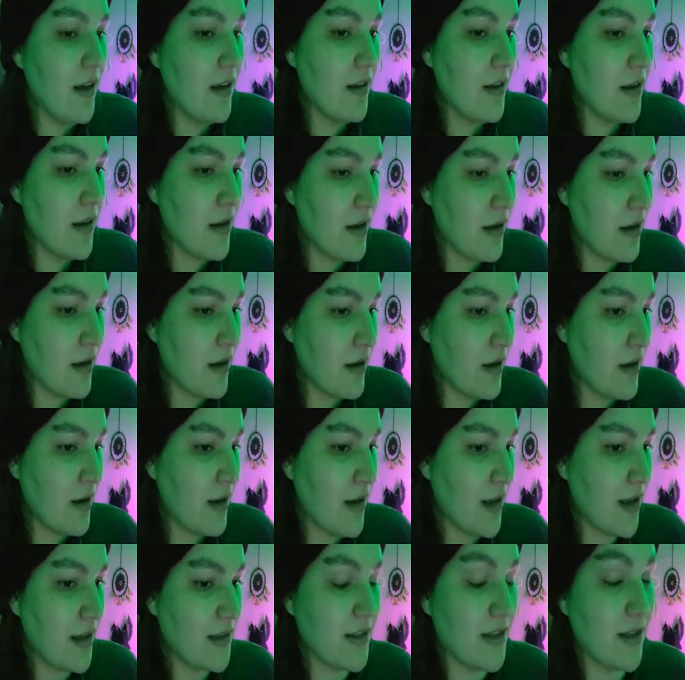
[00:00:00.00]

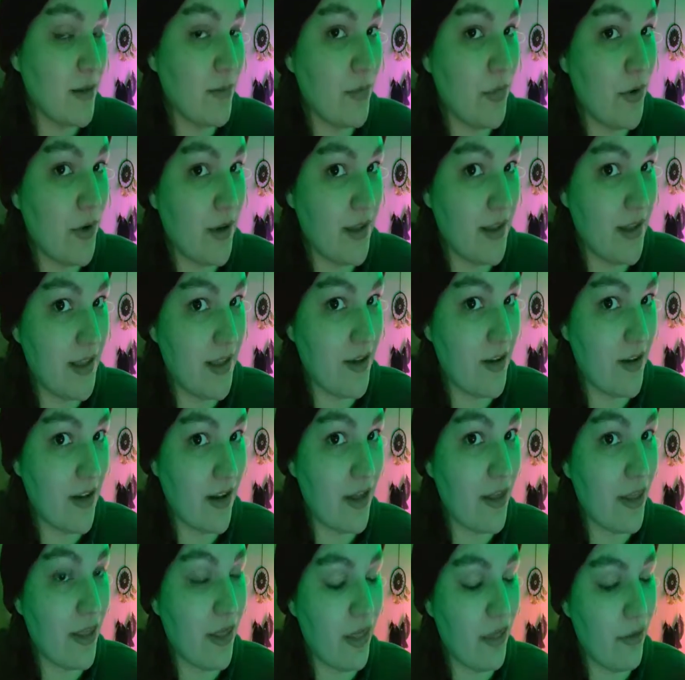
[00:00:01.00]
At some point, they all
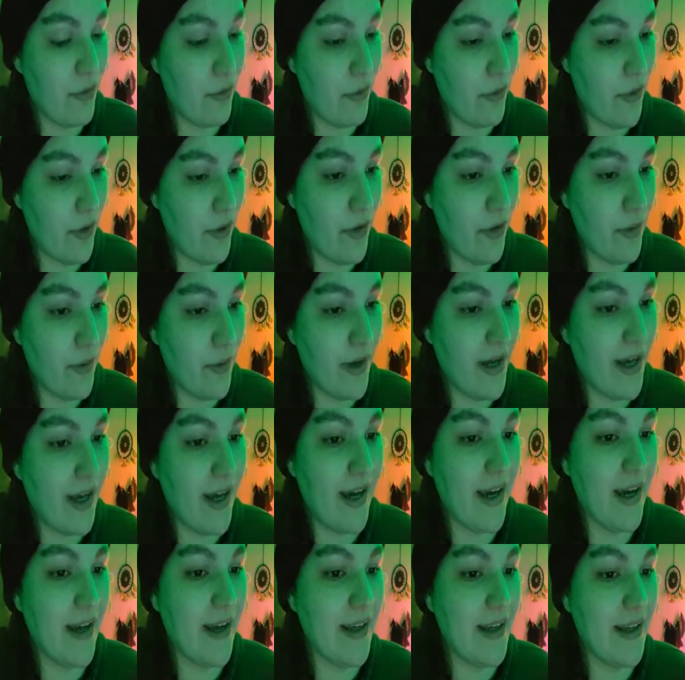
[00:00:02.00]
got thrown
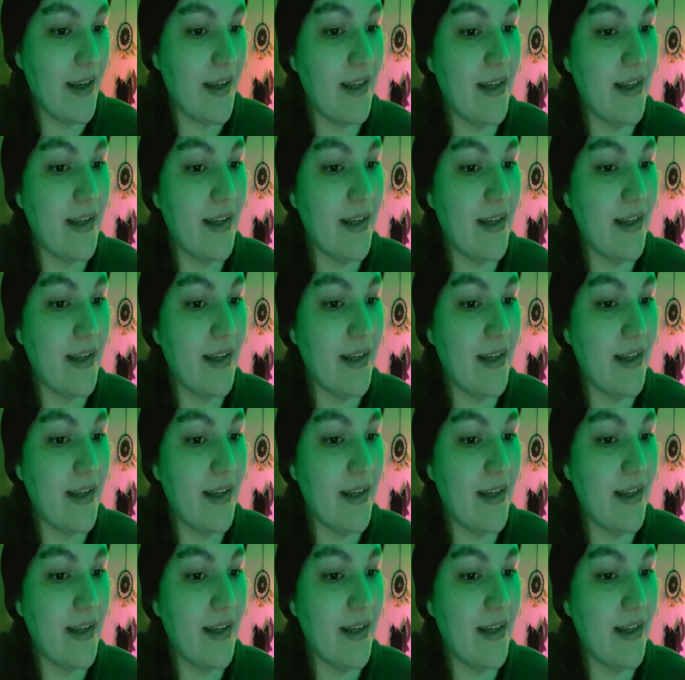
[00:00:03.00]
away